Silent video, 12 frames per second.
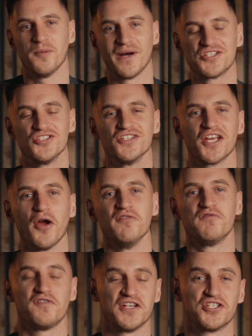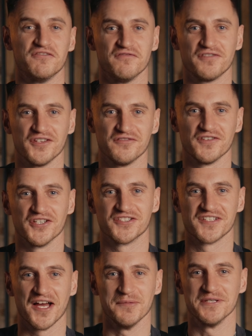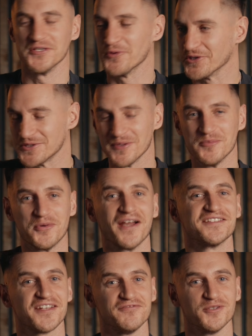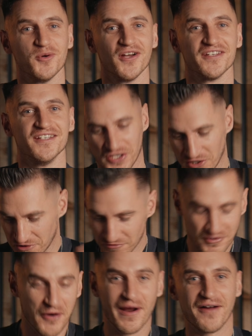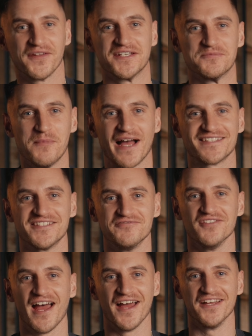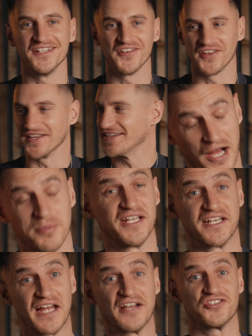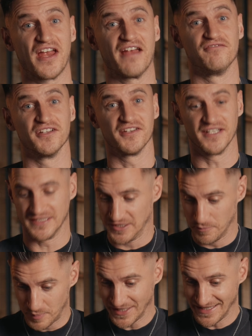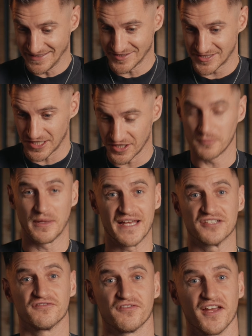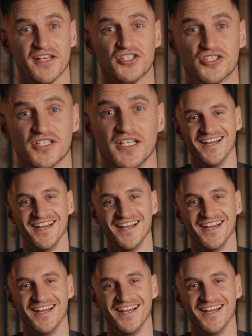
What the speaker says: Imagine you're going fishing for the first time and you want to impress everyone. So you throw out this massive net and you think, I'm going to catch everything, the biggest, the best fish.